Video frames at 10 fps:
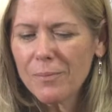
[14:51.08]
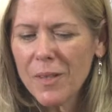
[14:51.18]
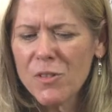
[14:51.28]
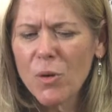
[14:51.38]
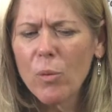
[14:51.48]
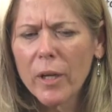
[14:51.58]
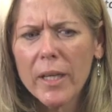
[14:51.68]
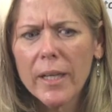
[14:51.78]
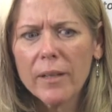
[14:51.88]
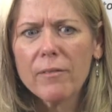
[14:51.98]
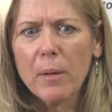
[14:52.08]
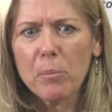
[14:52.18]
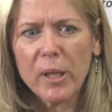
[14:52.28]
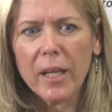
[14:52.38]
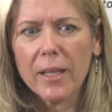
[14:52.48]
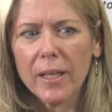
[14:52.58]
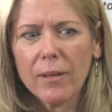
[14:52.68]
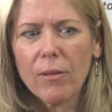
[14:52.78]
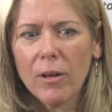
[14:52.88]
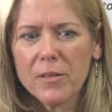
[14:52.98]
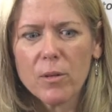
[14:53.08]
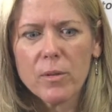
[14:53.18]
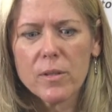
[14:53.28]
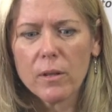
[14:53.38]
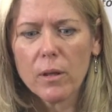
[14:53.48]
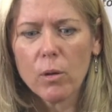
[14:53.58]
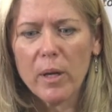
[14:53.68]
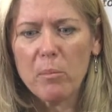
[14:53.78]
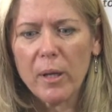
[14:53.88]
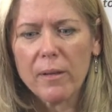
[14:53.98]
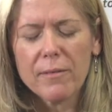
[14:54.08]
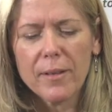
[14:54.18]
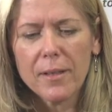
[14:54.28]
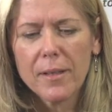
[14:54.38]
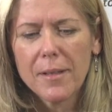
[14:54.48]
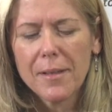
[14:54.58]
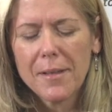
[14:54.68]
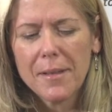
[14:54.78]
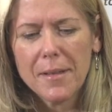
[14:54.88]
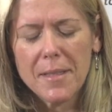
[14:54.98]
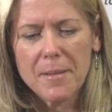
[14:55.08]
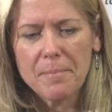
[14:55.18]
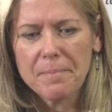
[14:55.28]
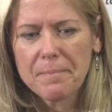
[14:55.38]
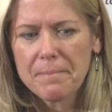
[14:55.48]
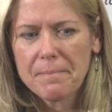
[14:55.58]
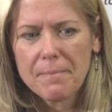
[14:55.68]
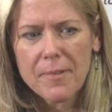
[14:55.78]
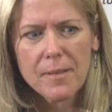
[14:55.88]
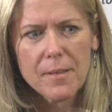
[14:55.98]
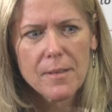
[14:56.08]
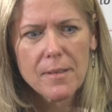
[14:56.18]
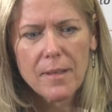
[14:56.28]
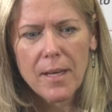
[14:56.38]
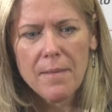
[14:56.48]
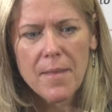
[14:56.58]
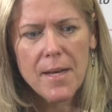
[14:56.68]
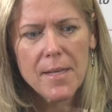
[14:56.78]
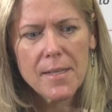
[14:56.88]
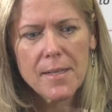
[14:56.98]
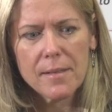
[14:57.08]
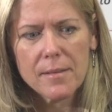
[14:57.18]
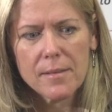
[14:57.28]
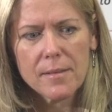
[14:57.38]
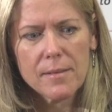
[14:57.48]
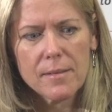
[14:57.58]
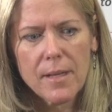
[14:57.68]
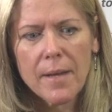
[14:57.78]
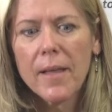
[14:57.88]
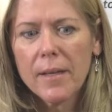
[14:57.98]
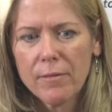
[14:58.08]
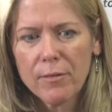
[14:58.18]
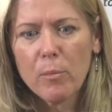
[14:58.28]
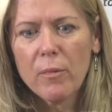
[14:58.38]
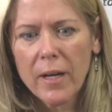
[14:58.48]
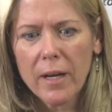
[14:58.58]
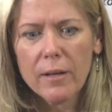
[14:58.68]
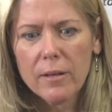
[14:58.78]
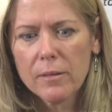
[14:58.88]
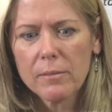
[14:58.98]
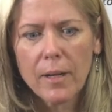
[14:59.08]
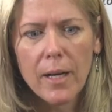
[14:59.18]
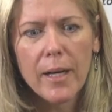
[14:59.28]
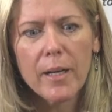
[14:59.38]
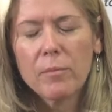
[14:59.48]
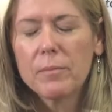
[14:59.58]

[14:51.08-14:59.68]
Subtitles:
So working in event planning also was a great benefit. And then from there, I